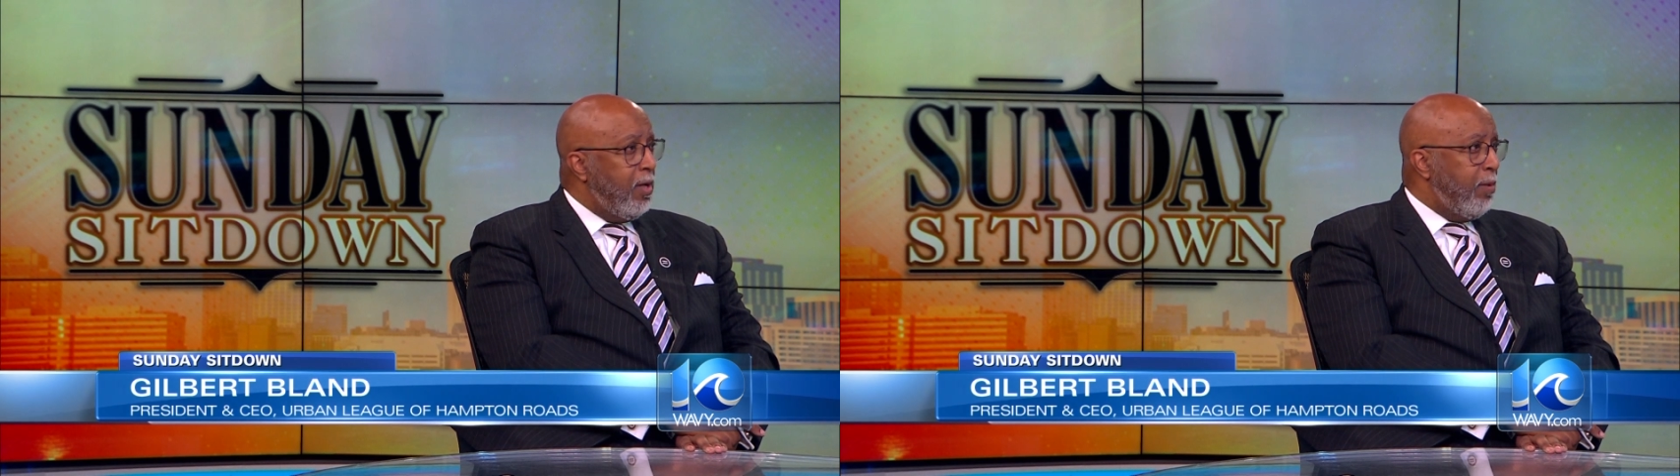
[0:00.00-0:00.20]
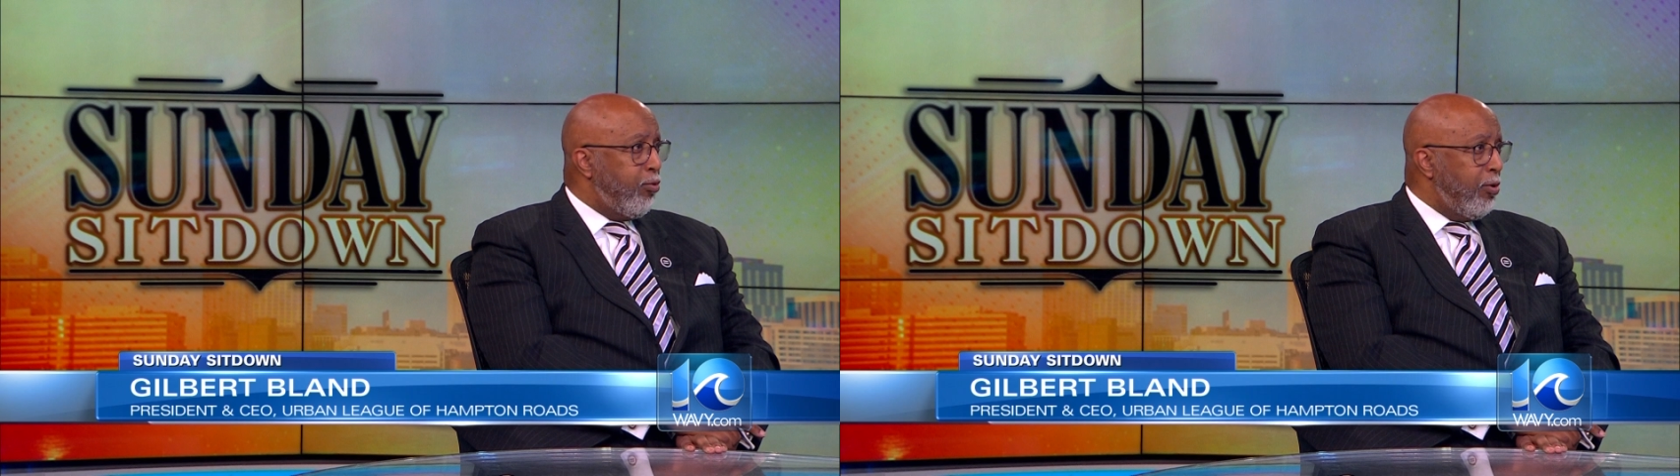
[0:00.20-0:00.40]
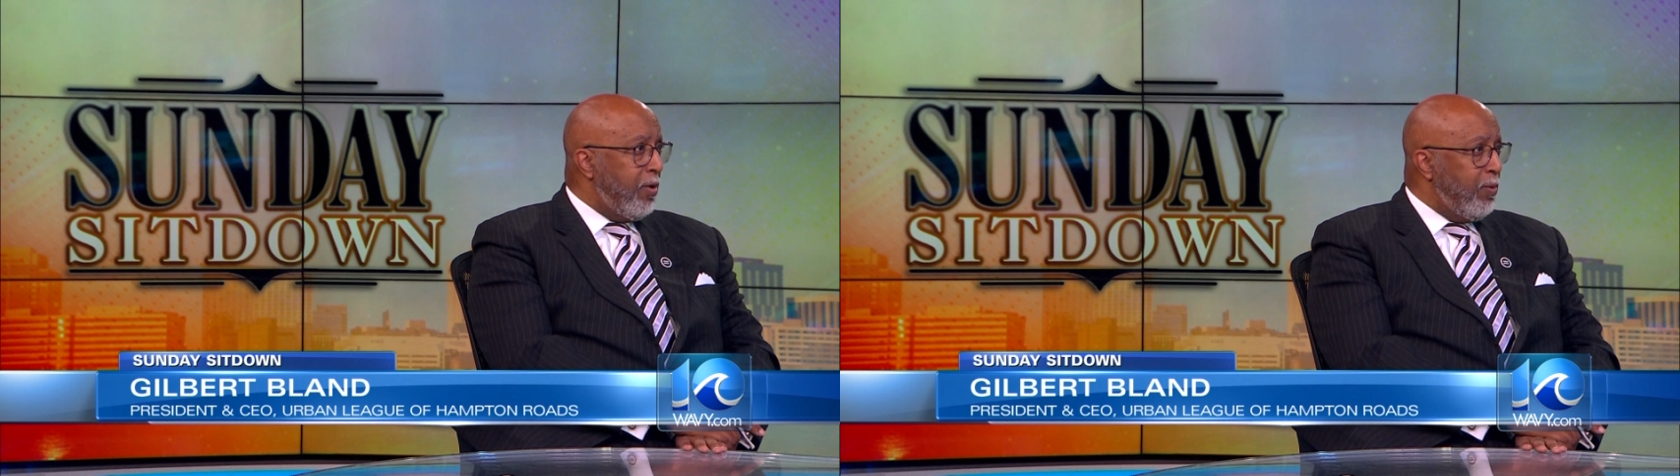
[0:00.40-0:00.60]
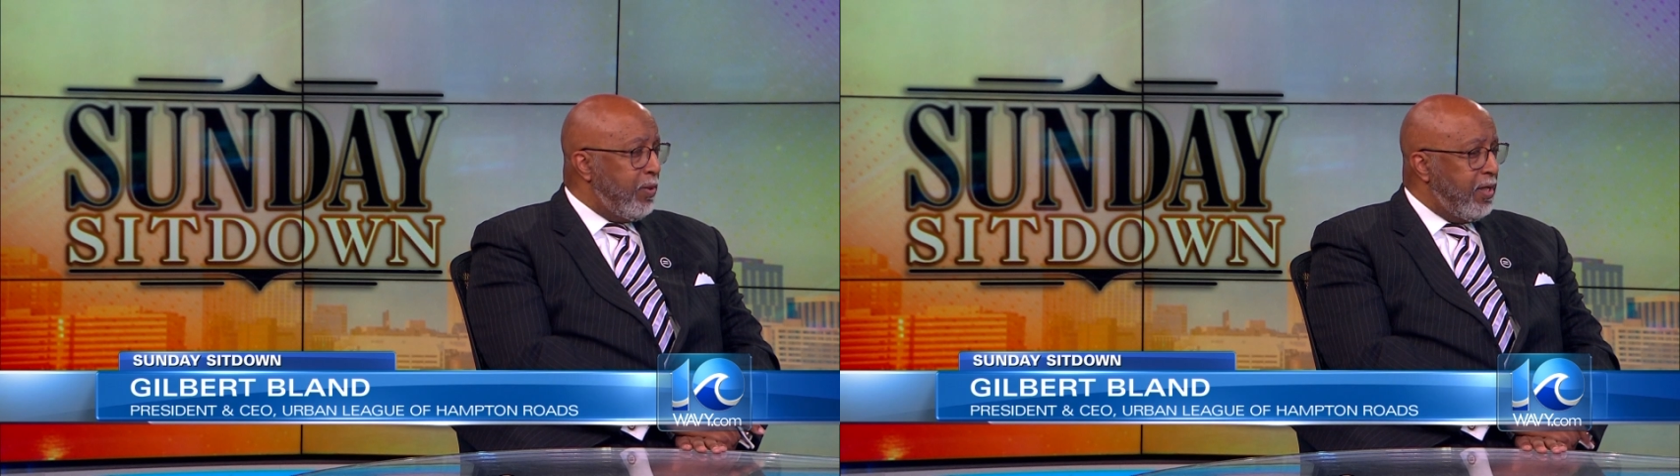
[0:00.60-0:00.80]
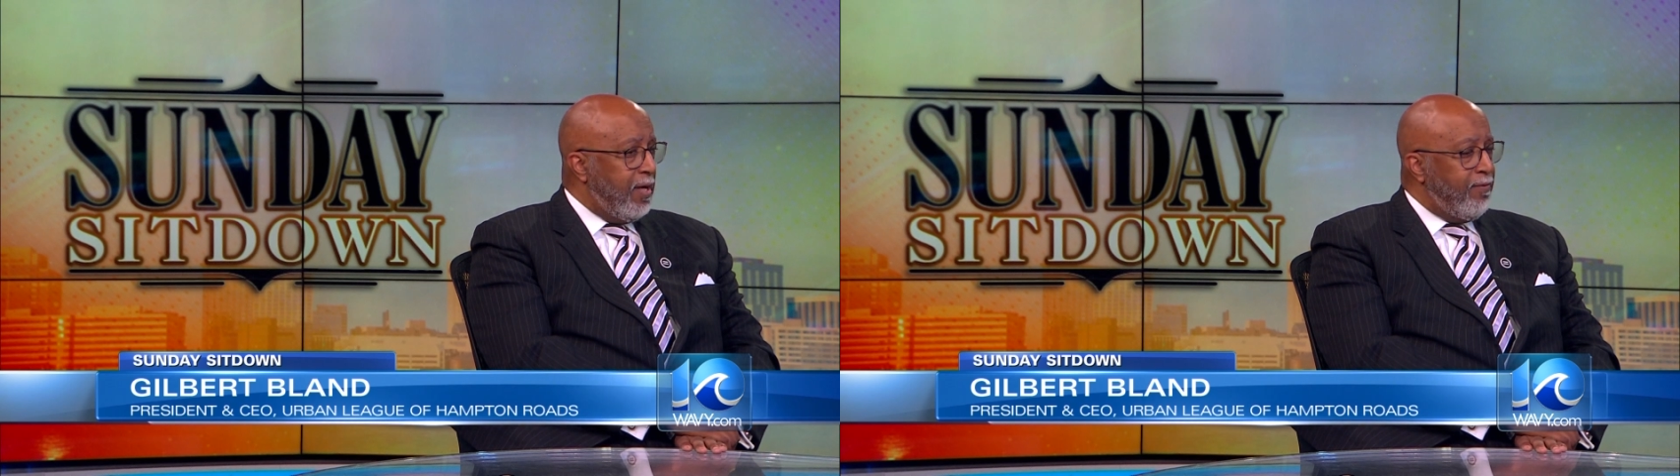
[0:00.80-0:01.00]
a program
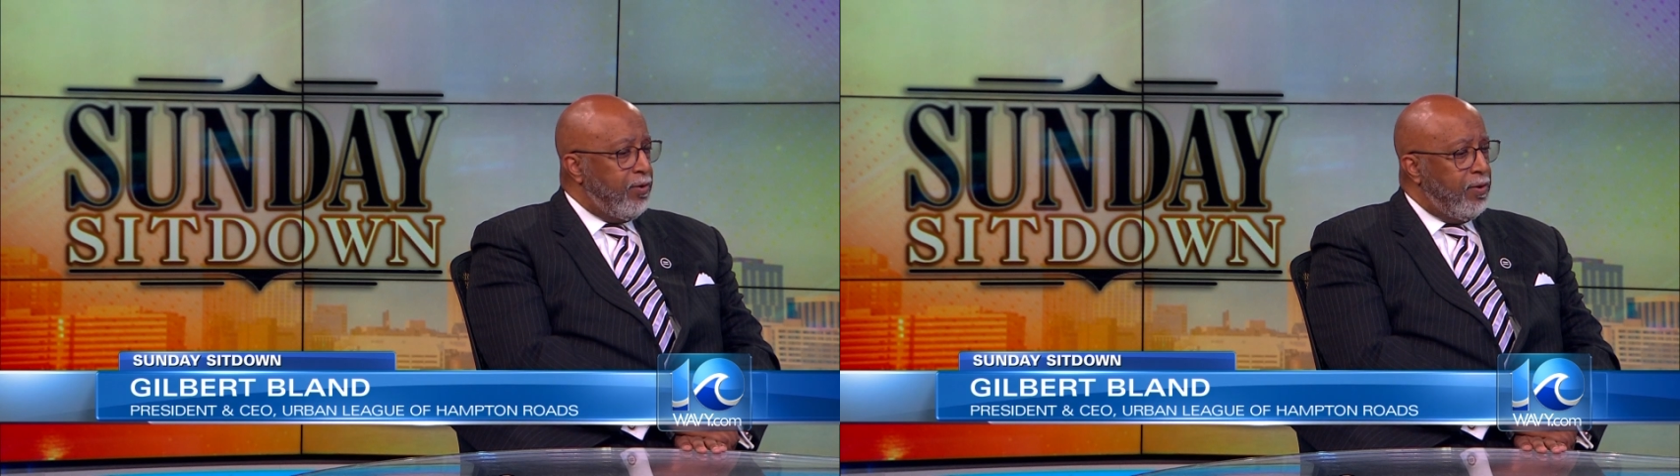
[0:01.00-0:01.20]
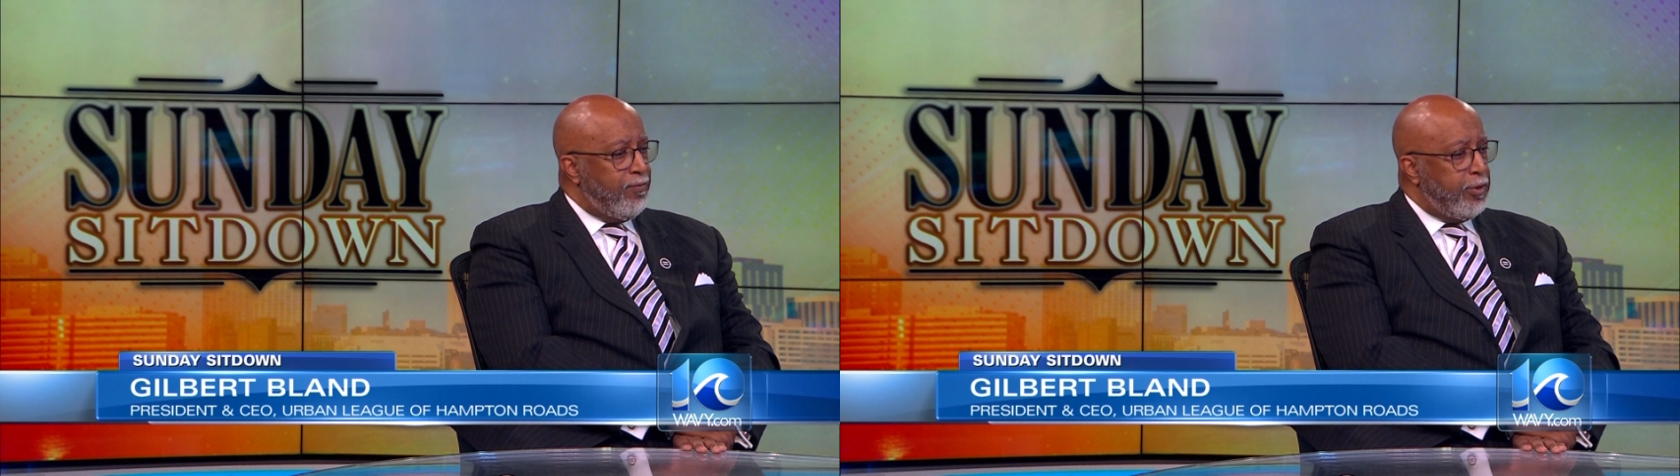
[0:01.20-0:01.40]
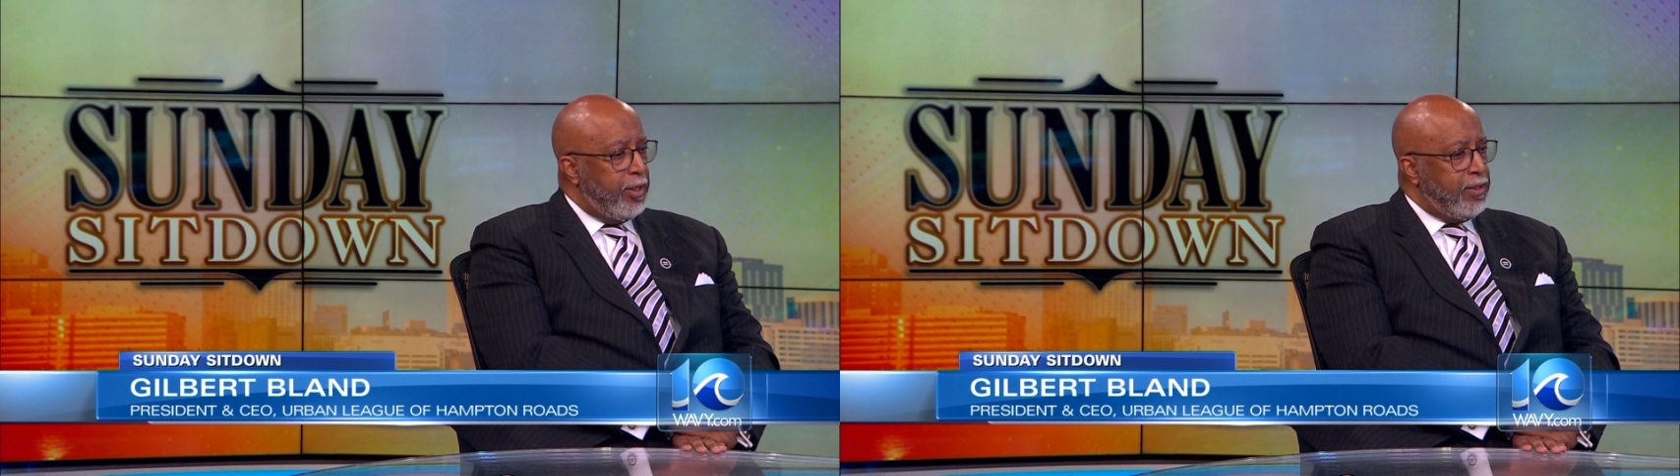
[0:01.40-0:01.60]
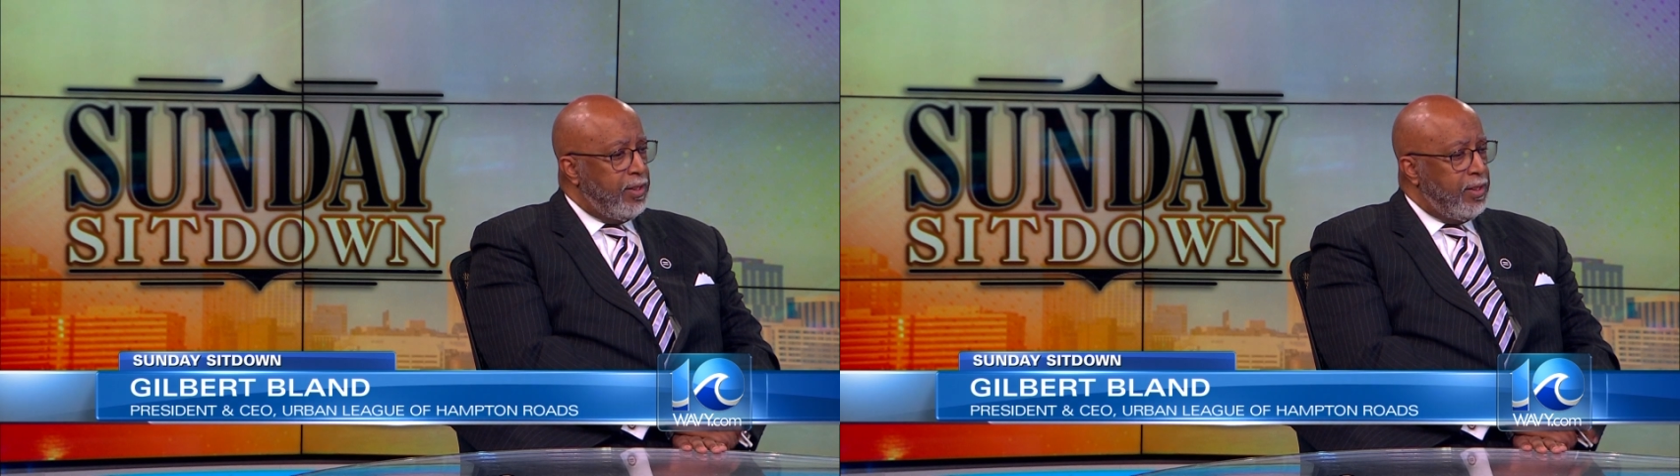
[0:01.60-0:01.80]
with the governor of Virginia